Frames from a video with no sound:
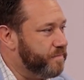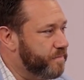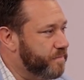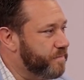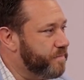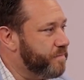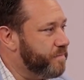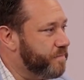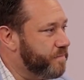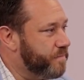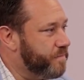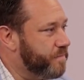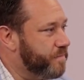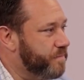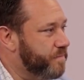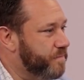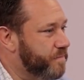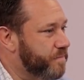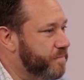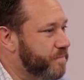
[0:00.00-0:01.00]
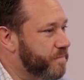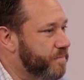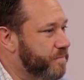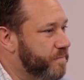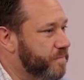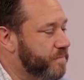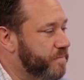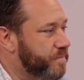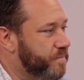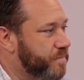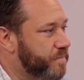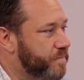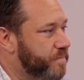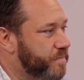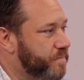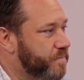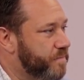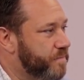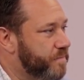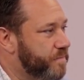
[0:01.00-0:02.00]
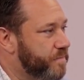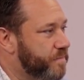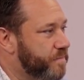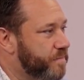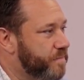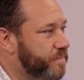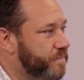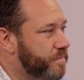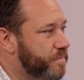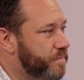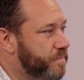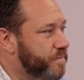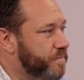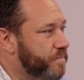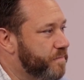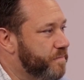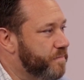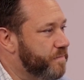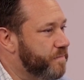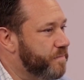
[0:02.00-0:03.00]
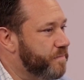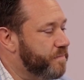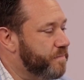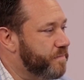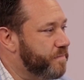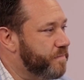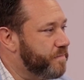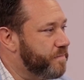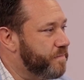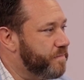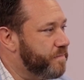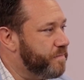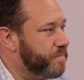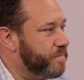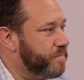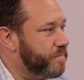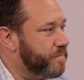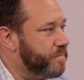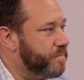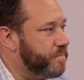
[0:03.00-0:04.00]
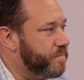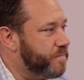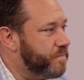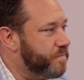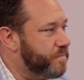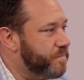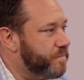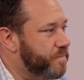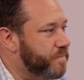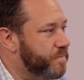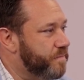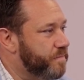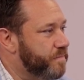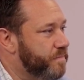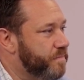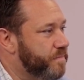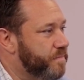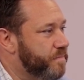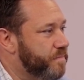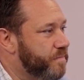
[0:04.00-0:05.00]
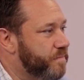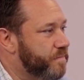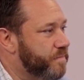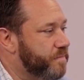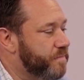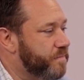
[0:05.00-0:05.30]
(not speaking)